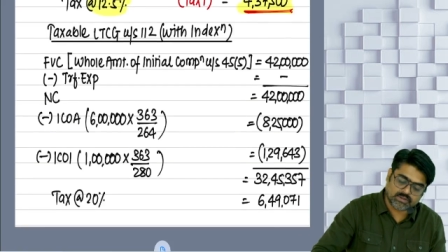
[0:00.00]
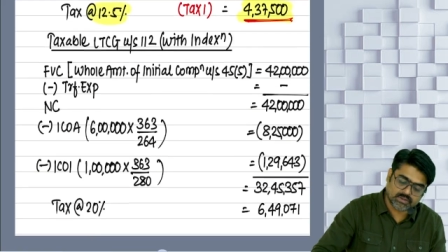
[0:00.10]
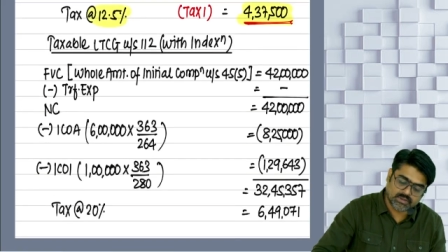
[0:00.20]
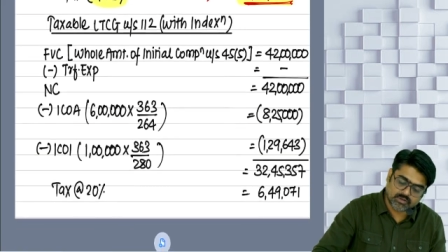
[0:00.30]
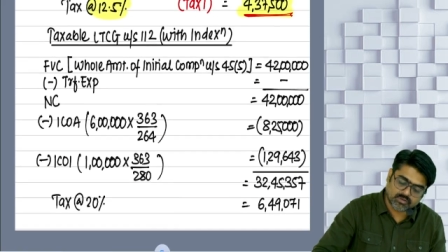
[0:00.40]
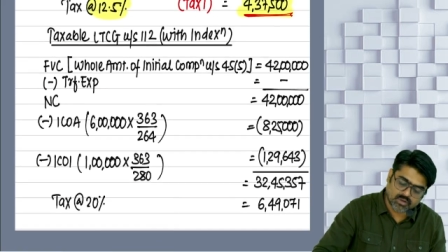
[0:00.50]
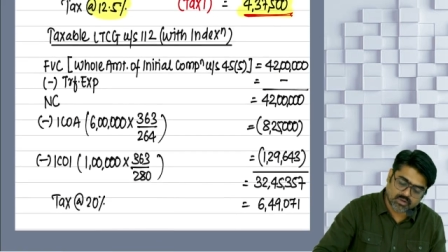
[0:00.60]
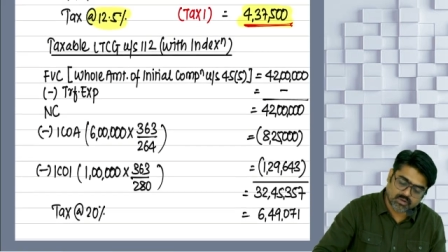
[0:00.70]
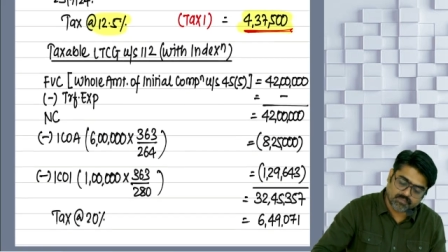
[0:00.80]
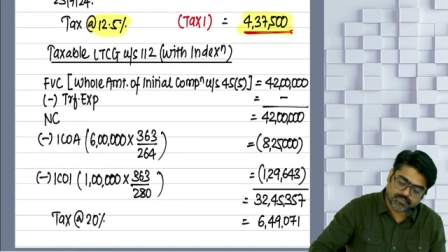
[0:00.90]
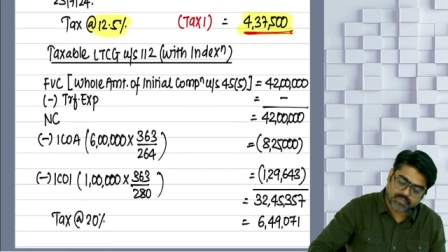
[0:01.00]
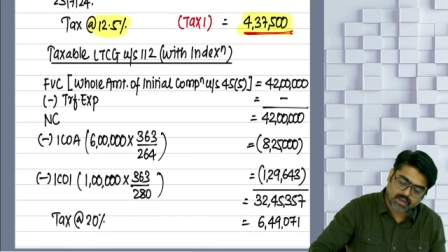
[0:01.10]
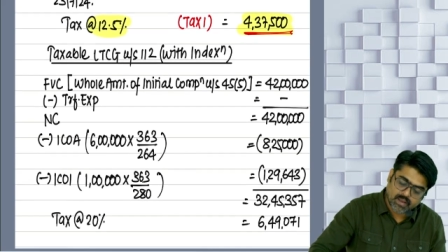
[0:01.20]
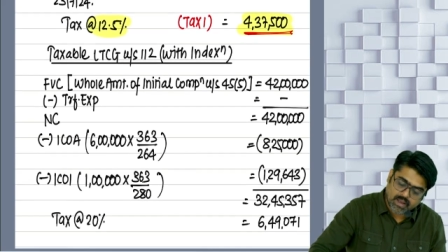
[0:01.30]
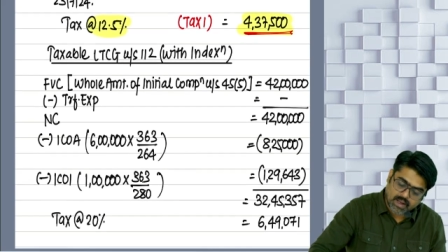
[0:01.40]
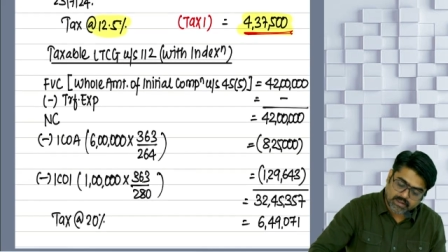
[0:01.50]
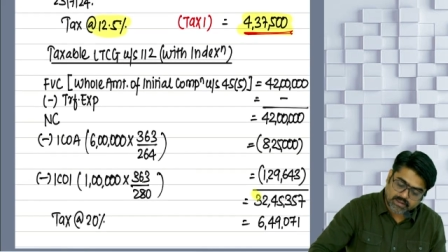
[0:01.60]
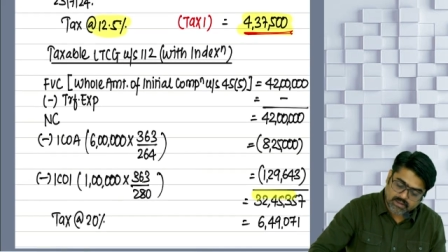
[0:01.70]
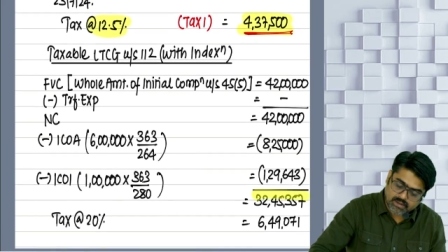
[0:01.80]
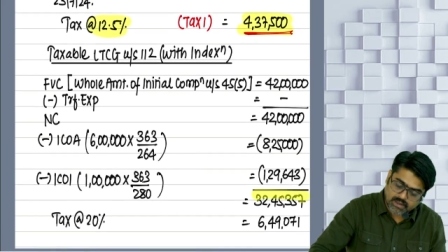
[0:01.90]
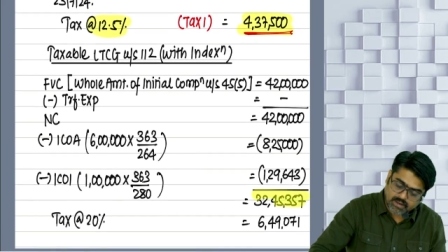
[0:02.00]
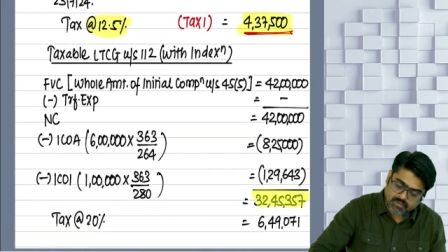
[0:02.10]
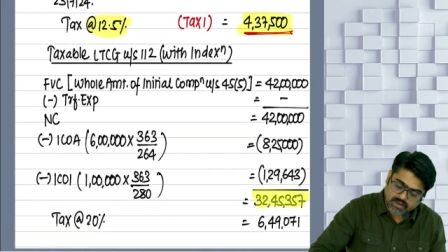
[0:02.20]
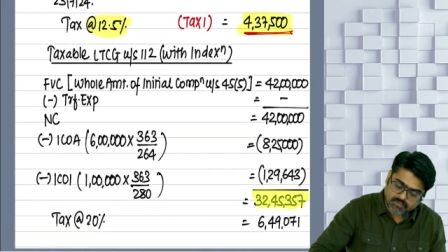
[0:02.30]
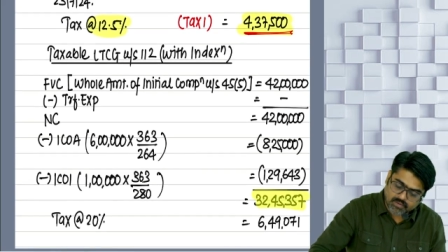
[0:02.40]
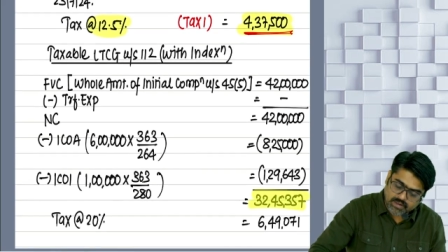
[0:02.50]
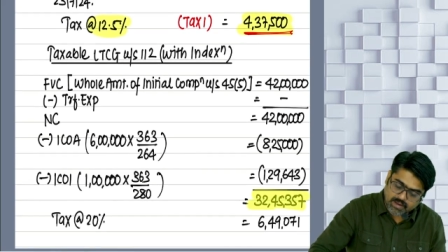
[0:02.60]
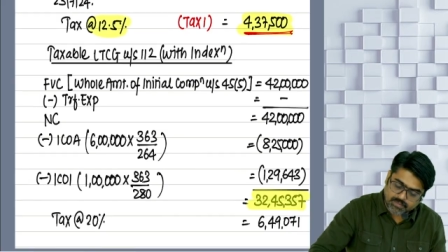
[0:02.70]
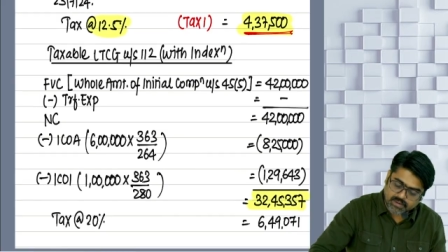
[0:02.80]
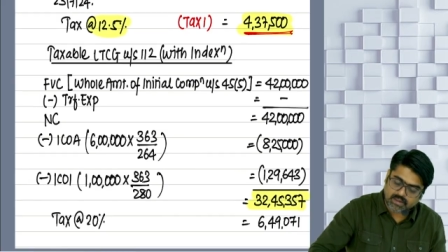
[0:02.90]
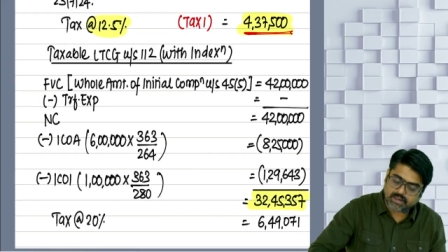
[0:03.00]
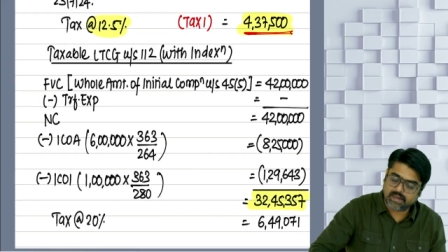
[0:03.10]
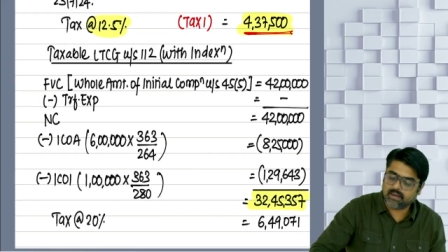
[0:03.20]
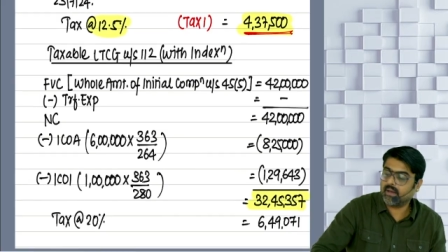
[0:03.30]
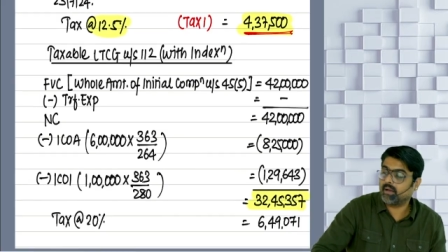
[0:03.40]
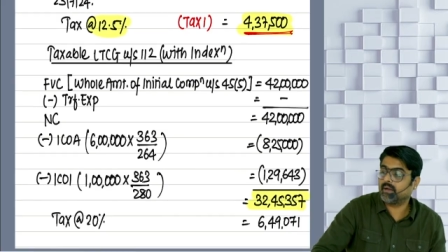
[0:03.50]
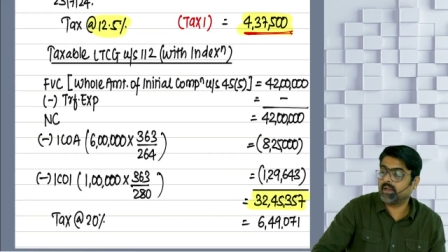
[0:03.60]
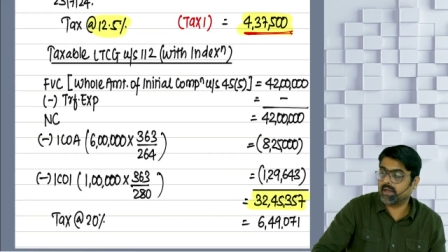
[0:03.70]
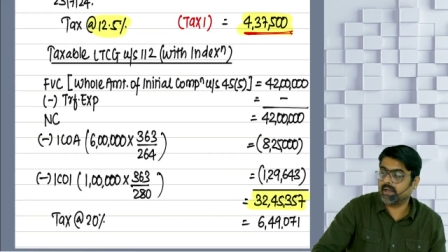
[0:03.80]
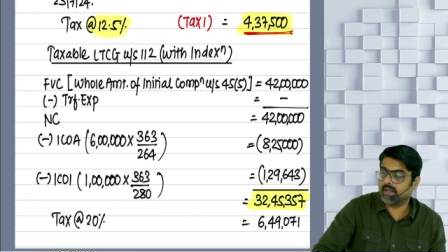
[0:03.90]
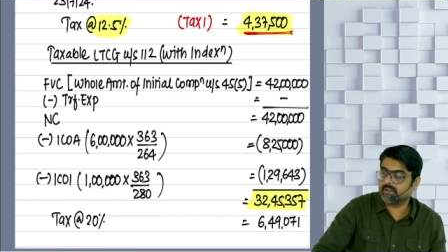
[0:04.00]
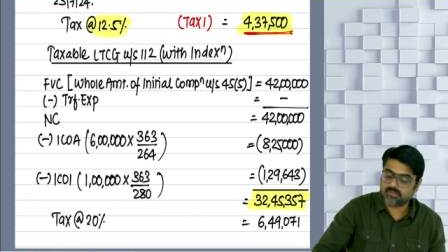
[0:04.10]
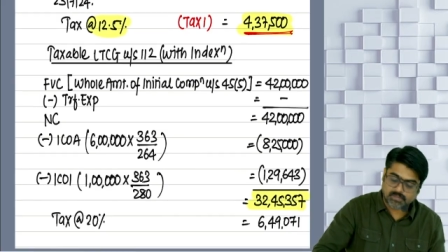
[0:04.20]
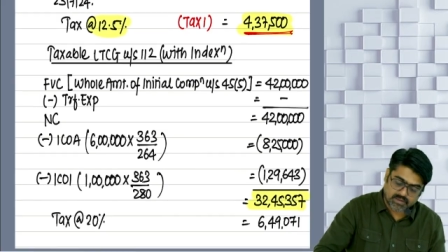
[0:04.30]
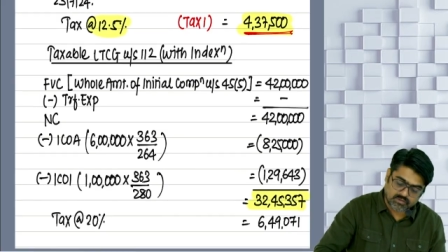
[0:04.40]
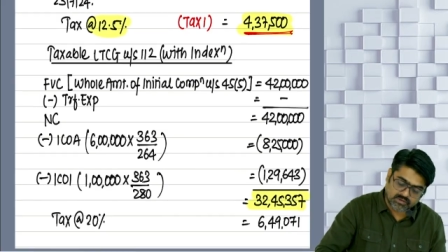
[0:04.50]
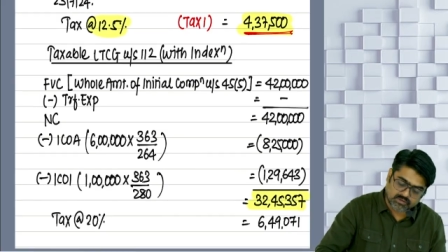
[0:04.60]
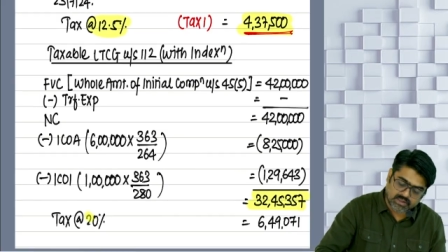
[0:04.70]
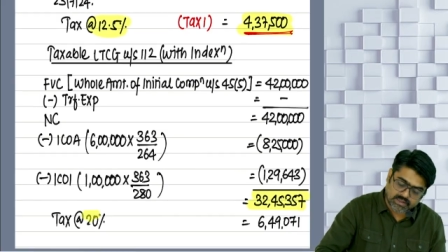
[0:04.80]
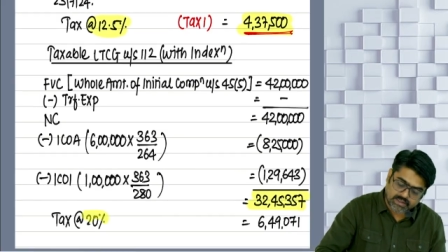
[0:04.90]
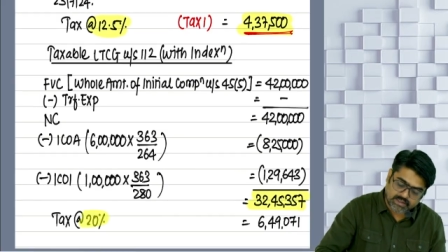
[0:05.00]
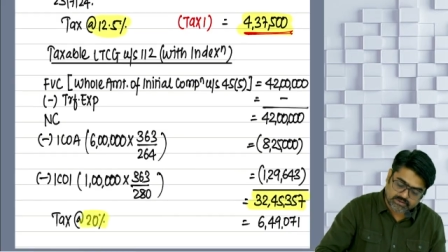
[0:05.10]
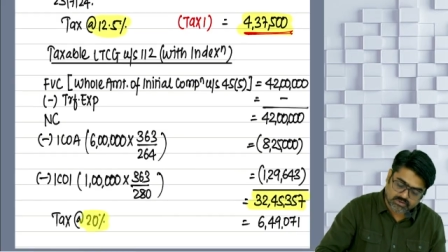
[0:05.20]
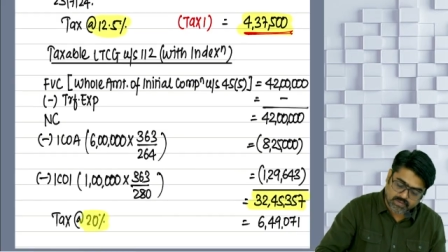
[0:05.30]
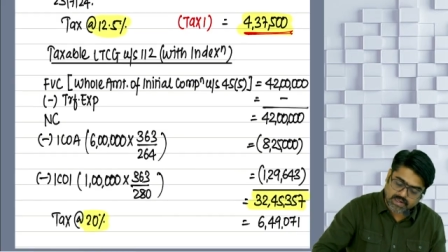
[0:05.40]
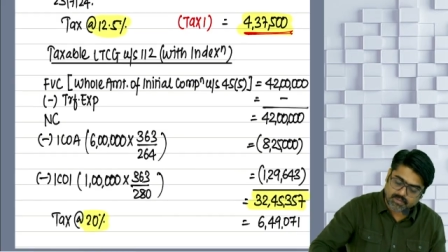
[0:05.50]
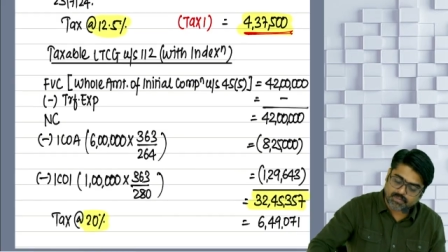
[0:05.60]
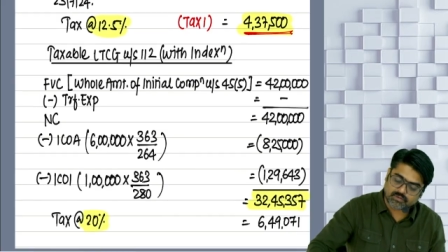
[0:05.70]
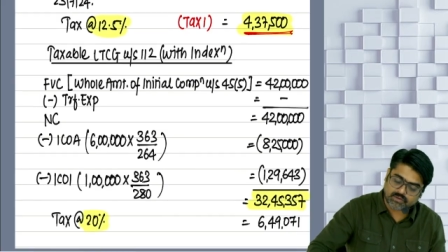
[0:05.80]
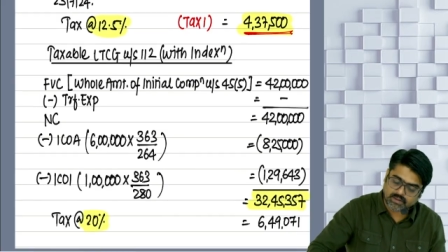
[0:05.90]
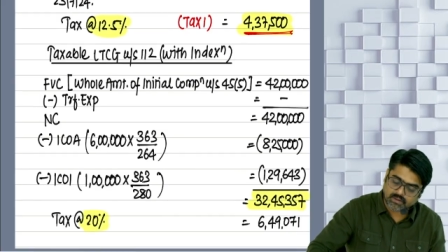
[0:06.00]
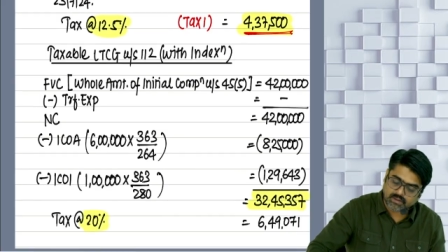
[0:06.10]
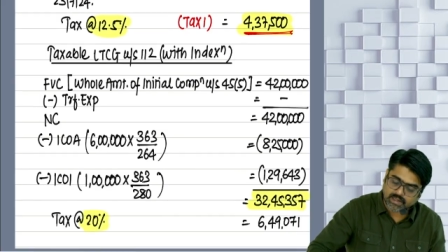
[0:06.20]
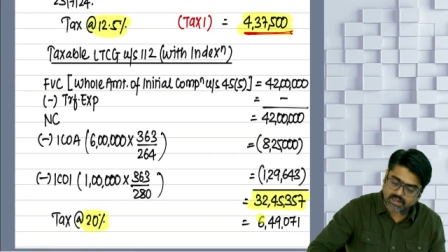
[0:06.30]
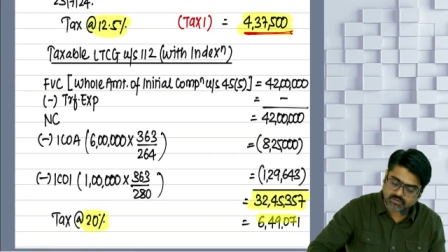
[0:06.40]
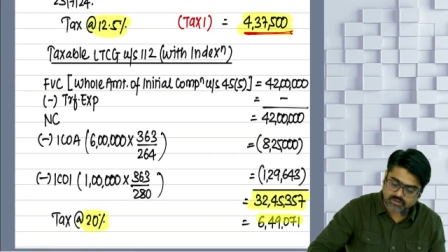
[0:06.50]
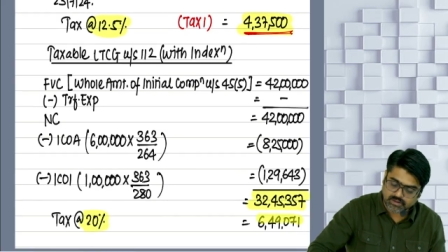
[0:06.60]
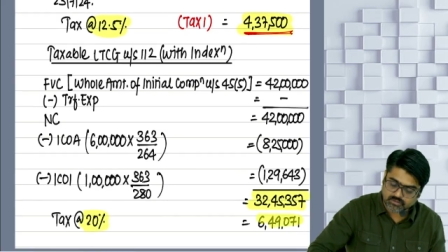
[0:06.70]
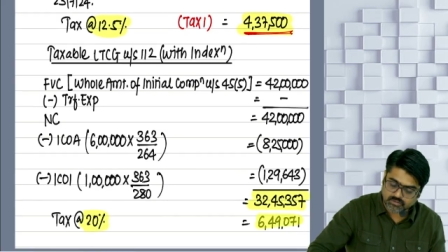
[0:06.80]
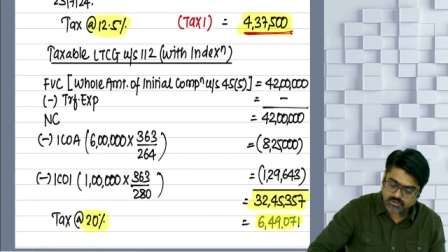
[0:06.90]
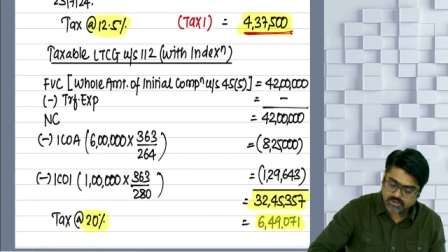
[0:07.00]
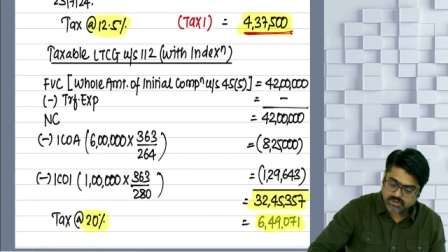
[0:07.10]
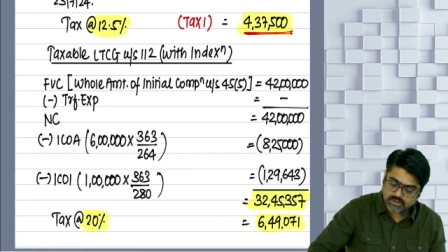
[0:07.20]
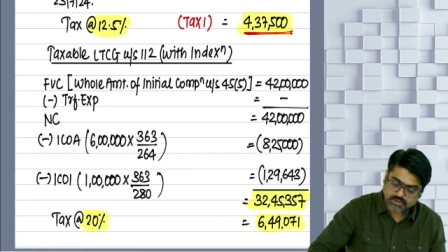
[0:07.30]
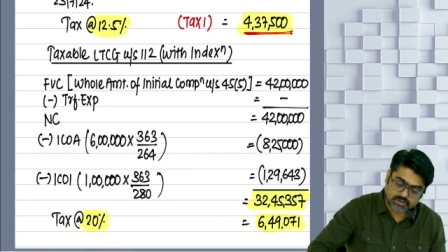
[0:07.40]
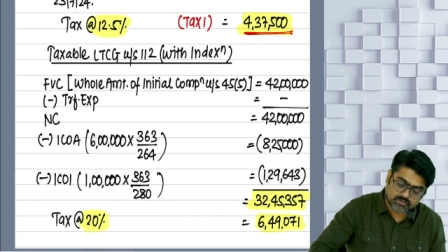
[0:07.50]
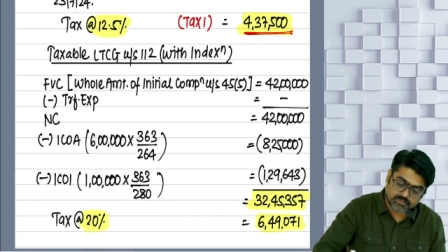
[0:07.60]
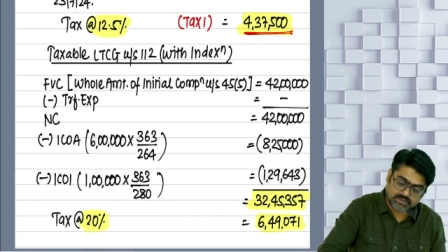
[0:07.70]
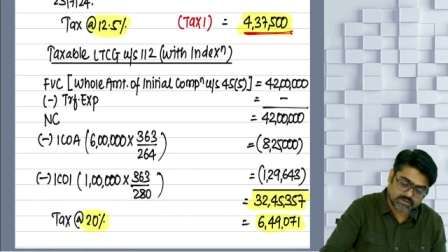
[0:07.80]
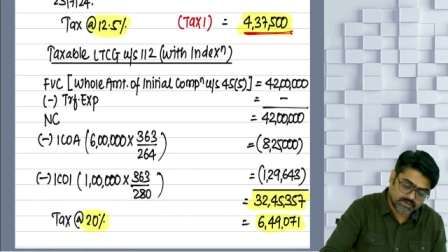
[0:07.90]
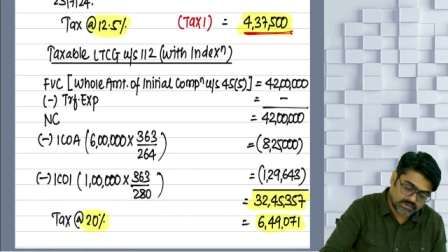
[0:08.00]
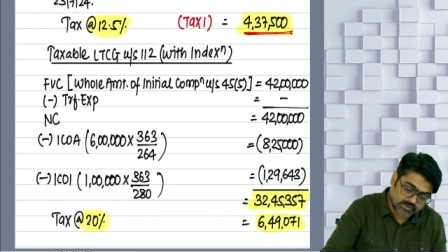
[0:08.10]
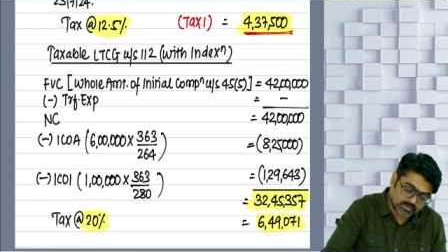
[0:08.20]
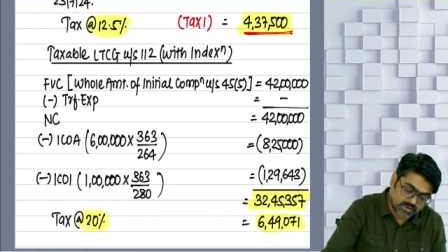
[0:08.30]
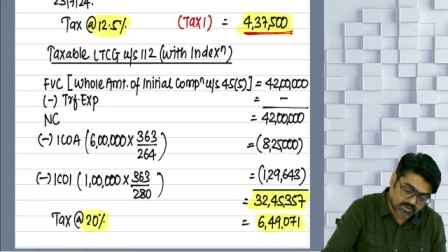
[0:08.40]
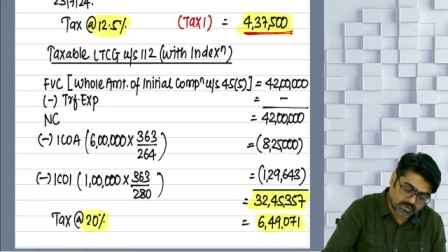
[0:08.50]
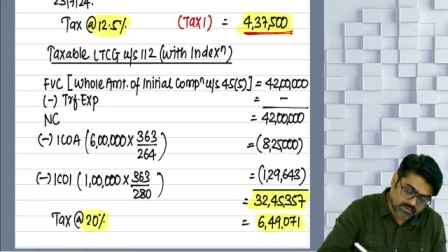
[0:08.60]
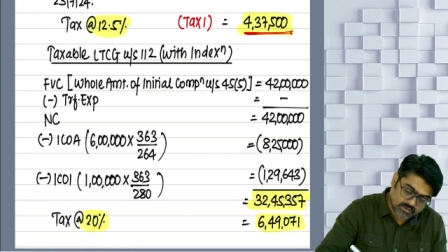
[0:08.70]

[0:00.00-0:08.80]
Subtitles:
Yes or no? And here, even if your capital gain decreased, but since the rate is 20%, the tax is this much. Yes or no?